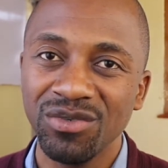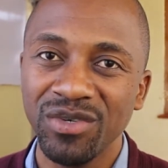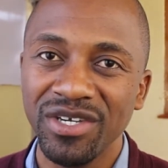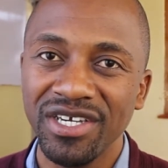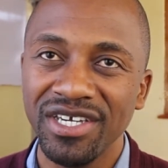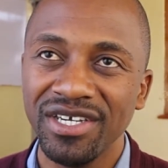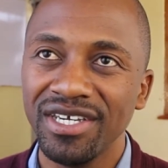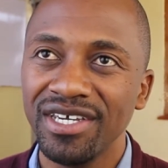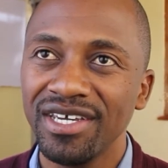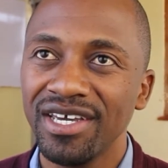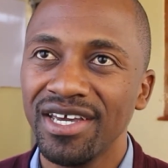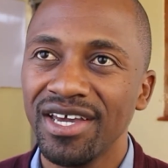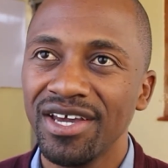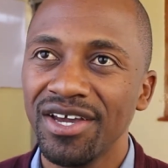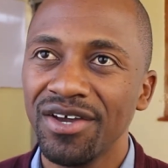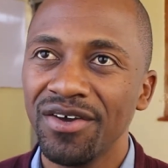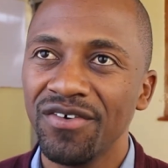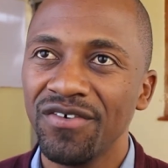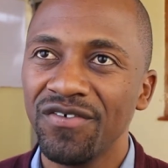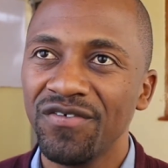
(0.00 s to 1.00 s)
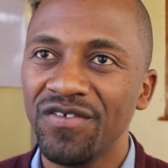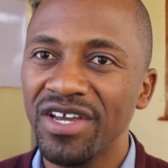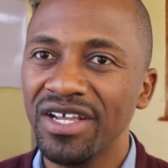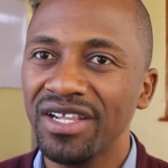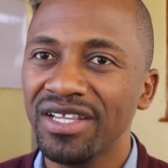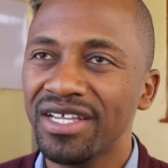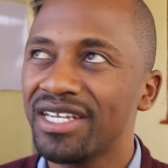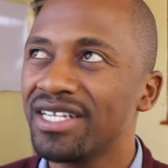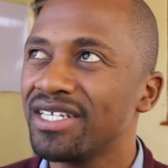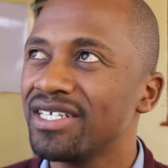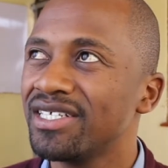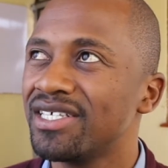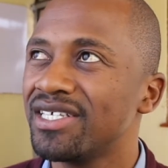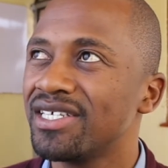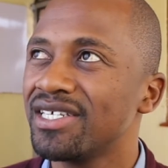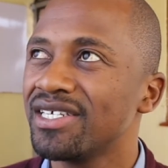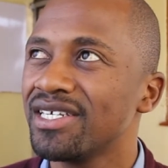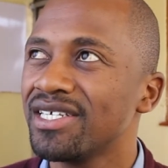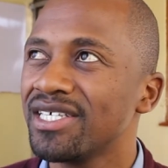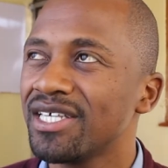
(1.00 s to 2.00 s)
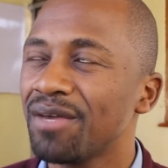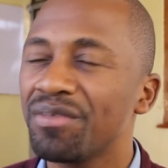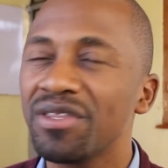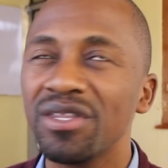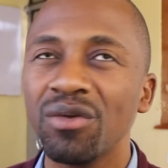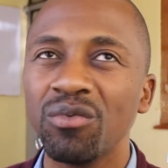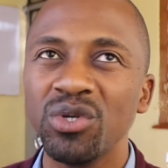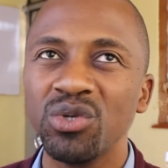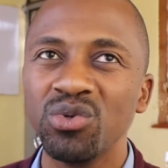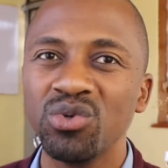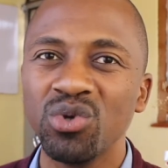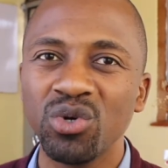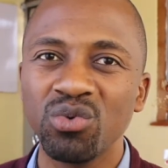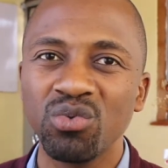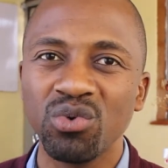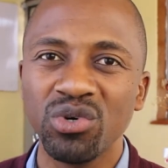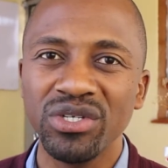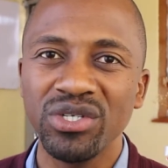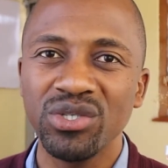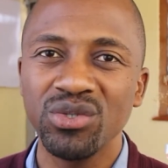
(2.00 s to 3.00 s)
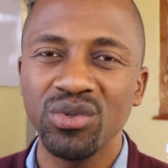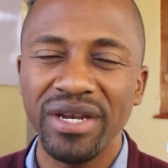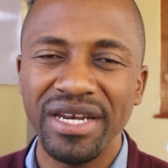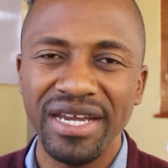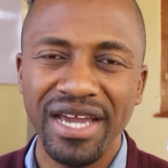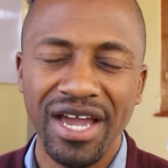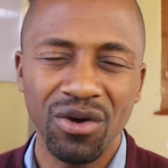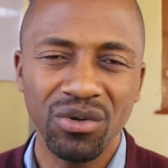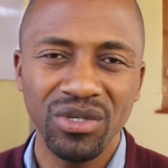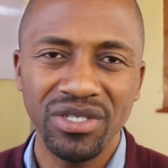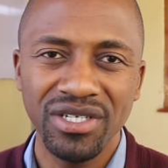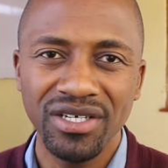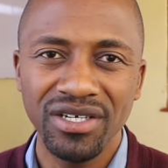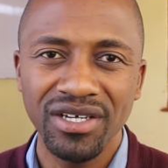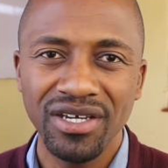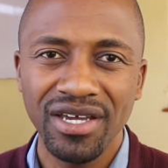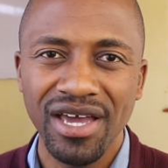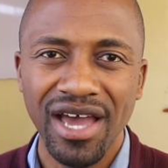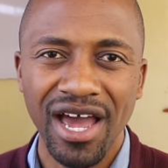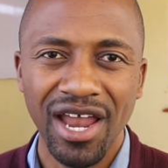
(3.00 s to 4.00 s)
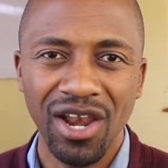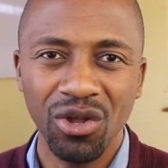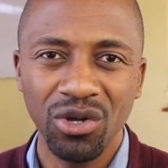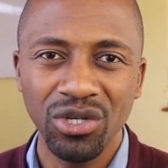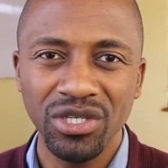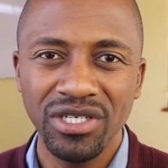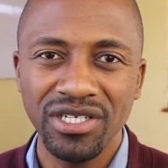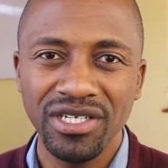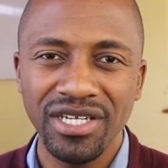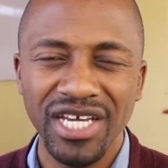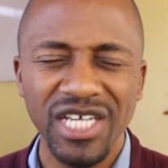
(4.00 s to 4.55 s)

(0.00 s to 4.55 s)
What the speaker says: We feel that it's something that we do not want to encounter a lot,